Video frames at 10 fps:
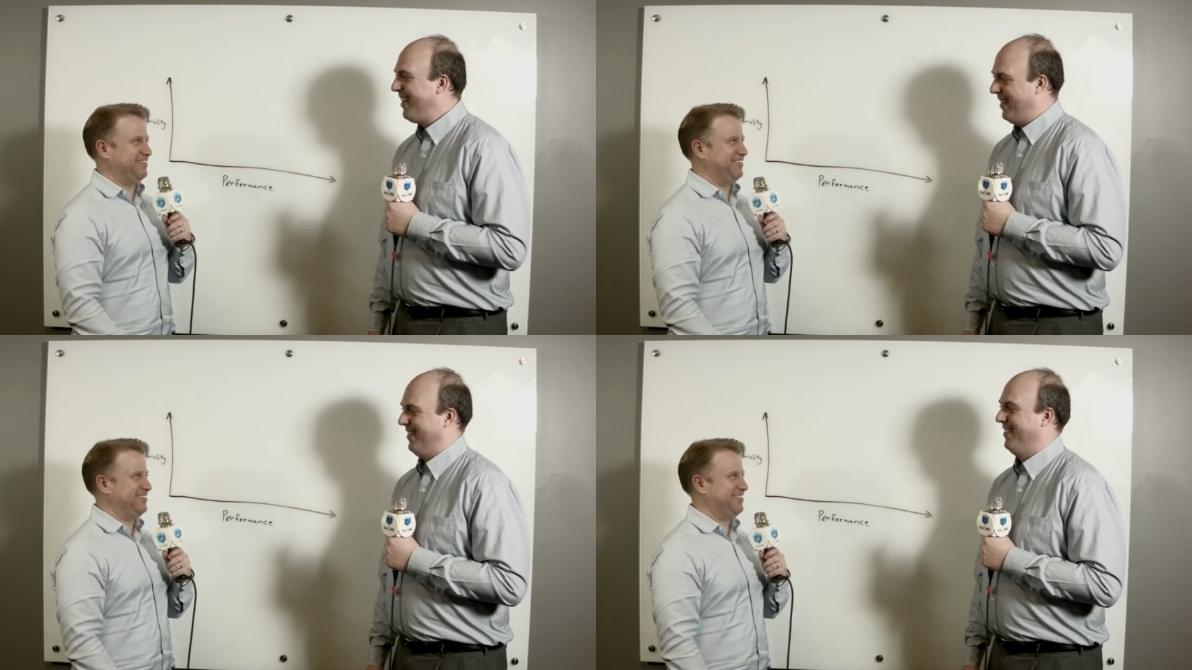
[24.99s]

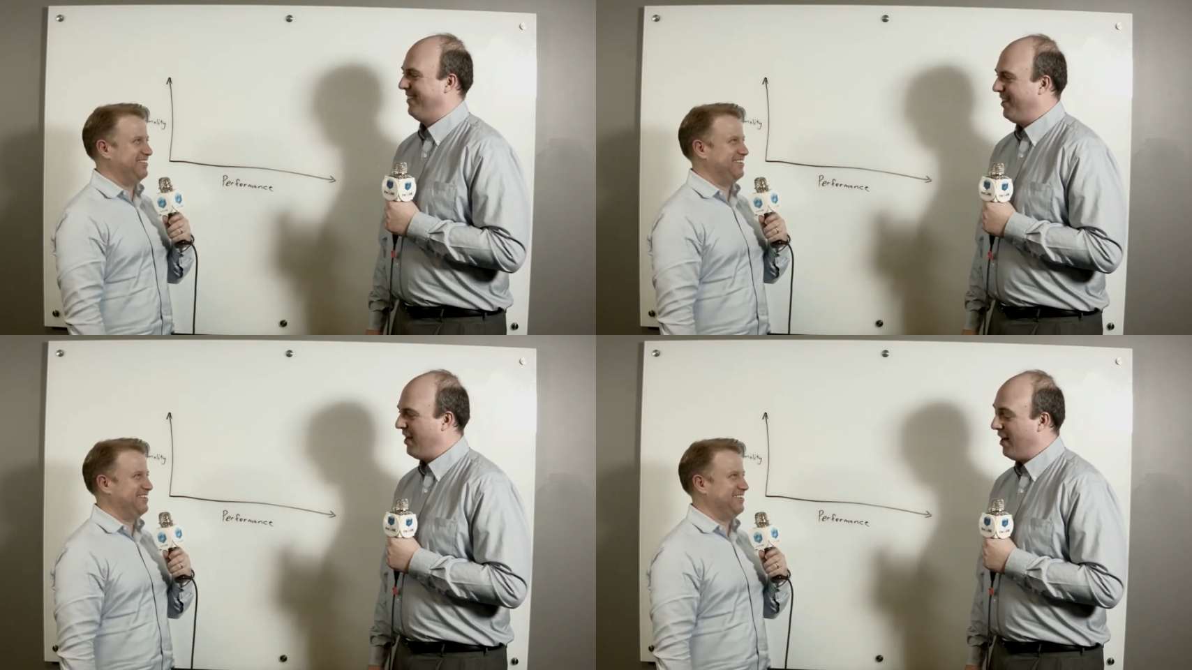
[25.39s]
Speaker 1: Yeah,
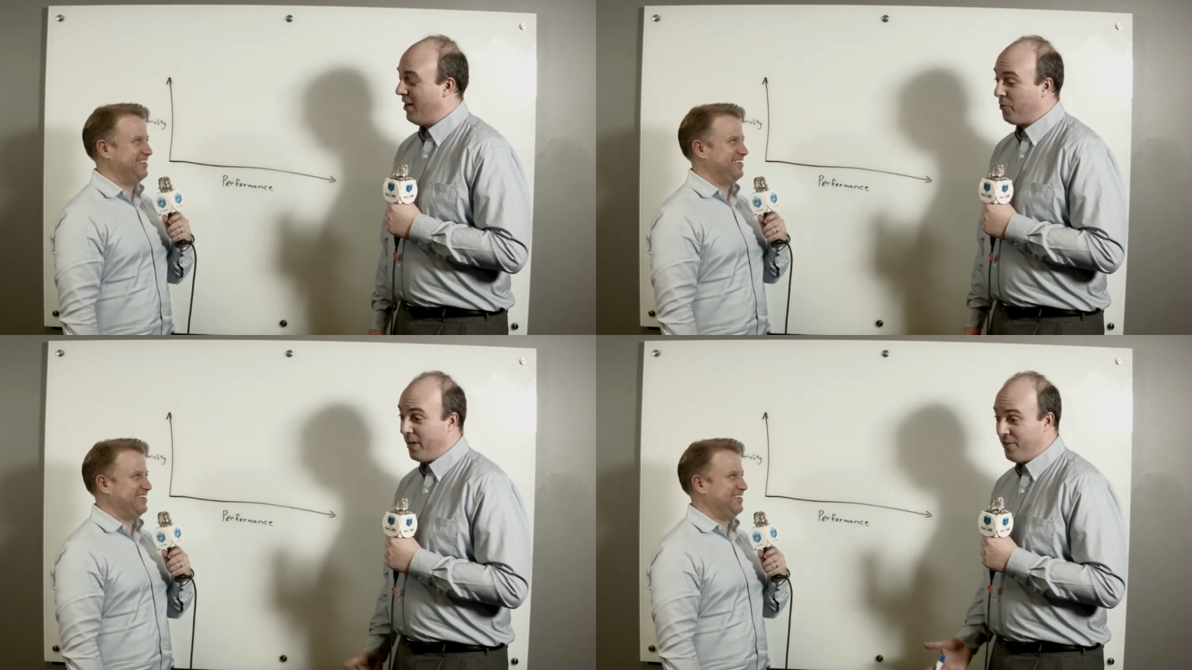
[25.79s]

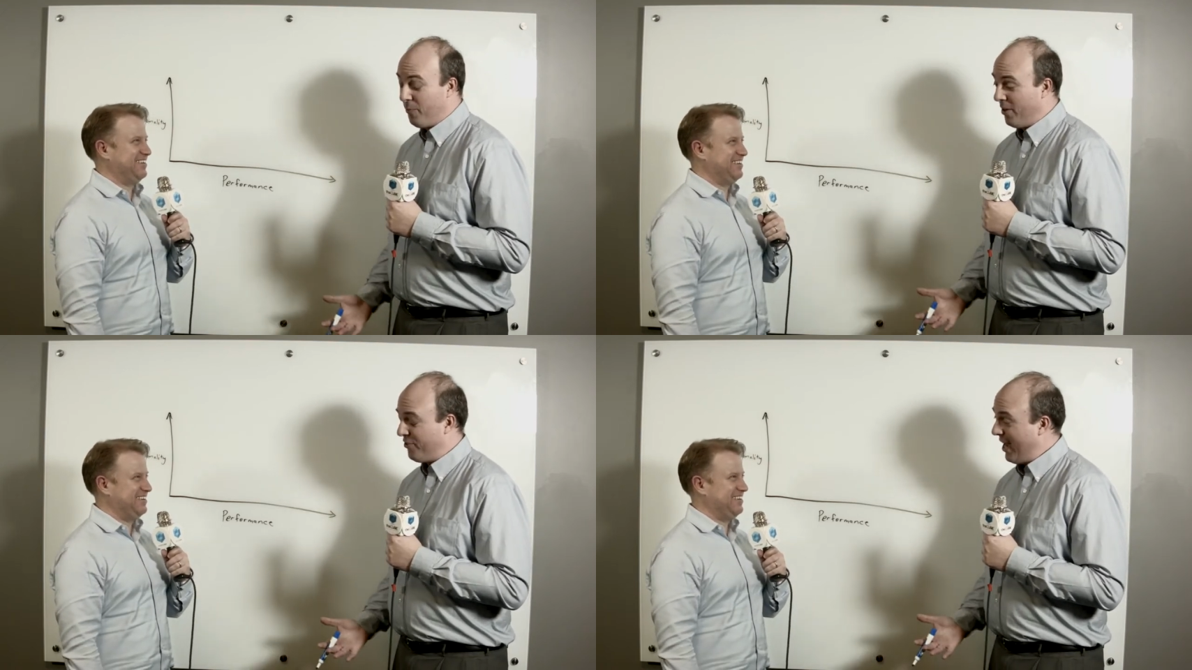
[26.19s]
uh, great.
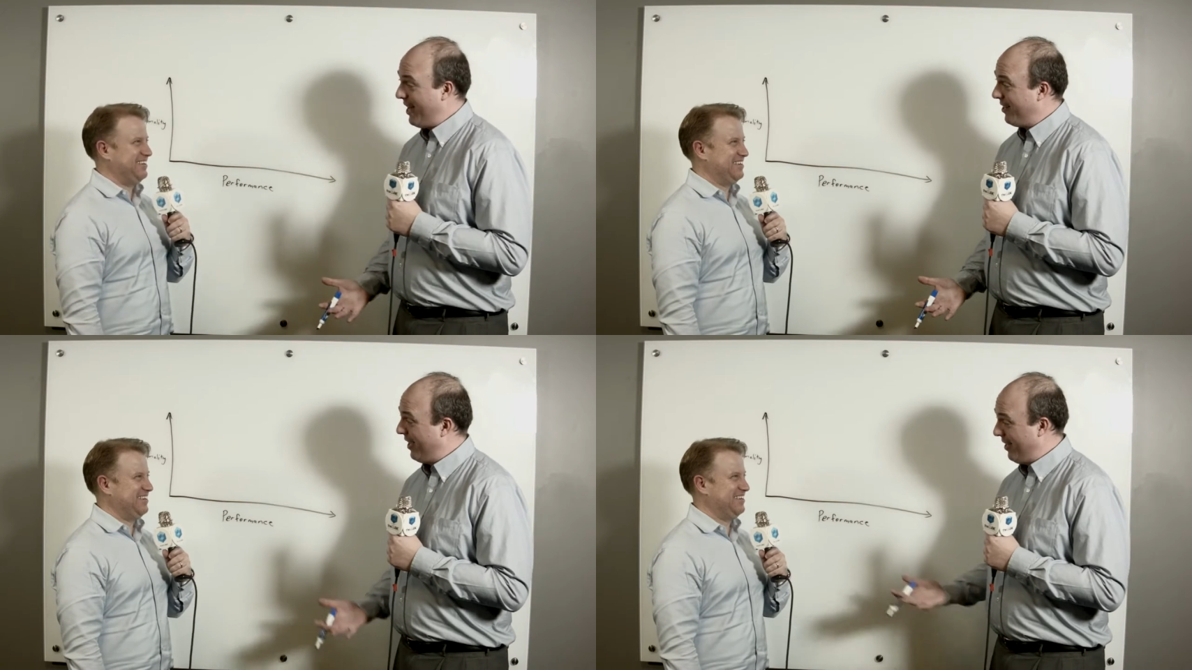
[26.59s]
Well,
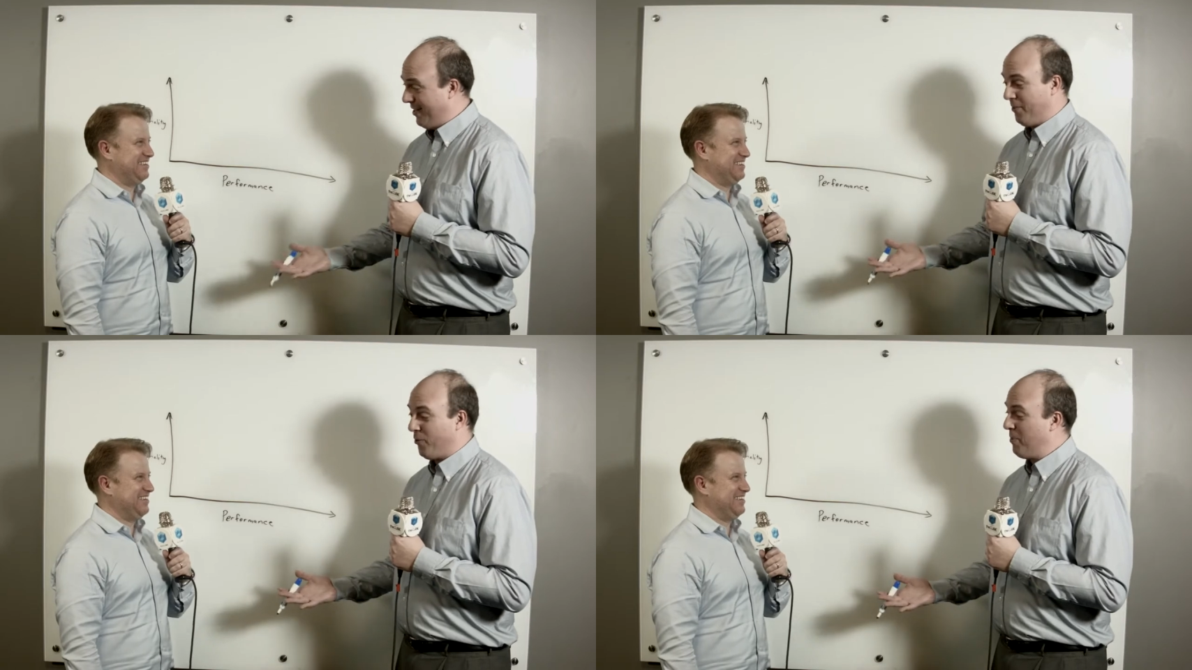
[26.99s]
Chad,
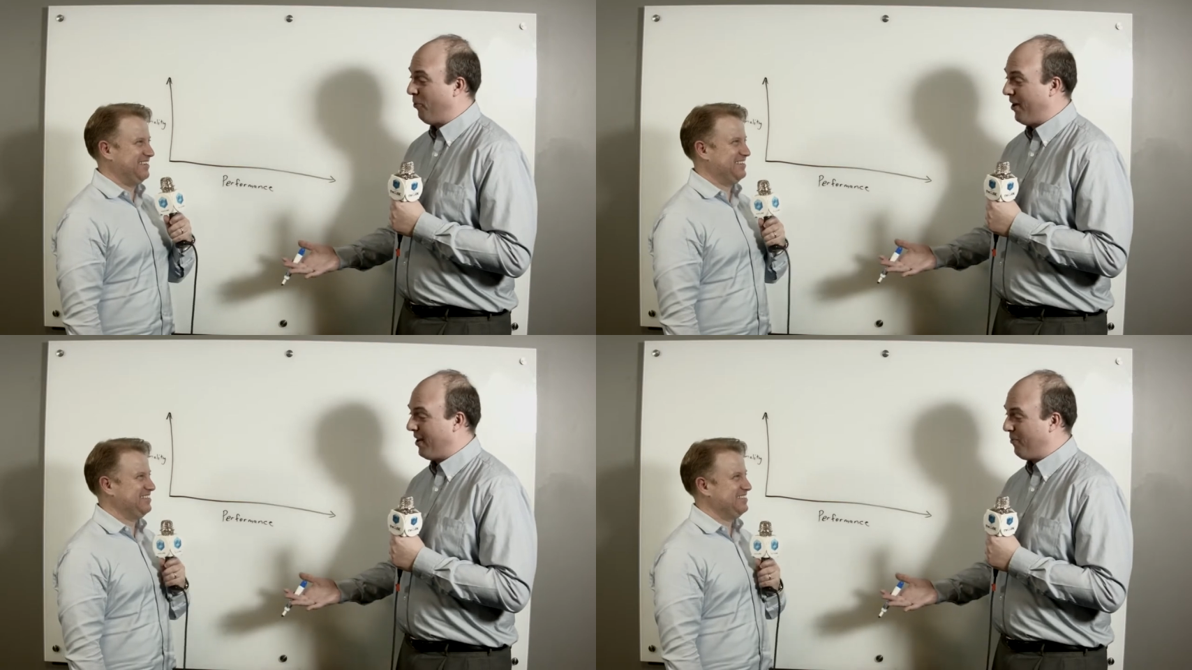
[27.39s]
and great point.